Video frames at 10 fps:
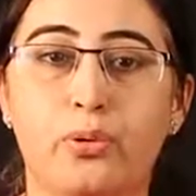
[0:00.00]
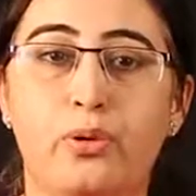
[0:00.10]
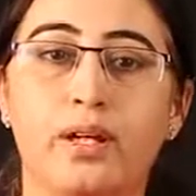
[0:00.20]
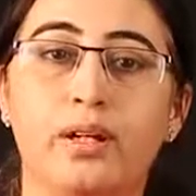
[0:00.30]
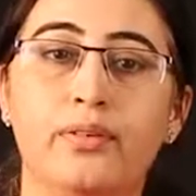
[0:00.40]
to
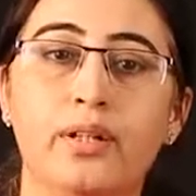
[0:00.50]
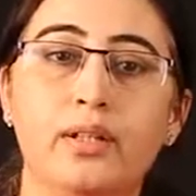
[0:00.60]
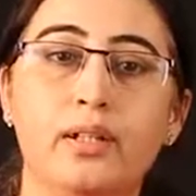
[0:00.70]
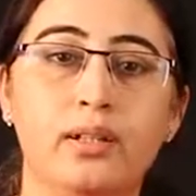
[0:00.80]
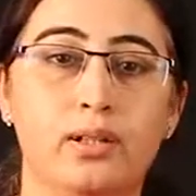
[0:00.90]
recover
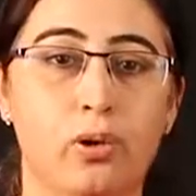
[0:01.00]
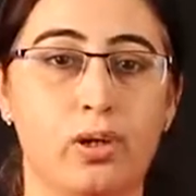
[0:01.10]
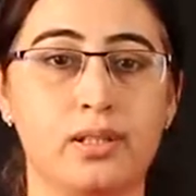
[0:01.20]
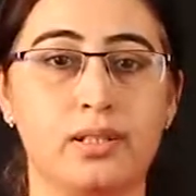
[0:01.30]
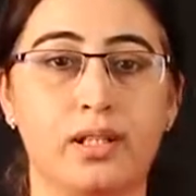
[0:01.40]
the
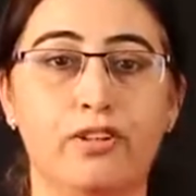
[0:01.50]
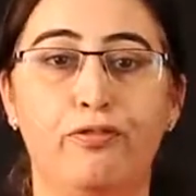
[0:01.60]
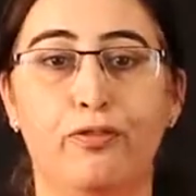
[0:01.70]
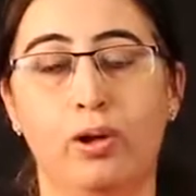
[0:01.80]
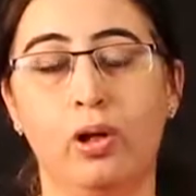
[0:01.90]
loss in
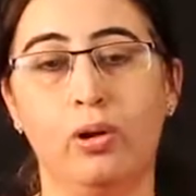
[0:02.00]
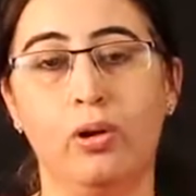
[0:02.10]
full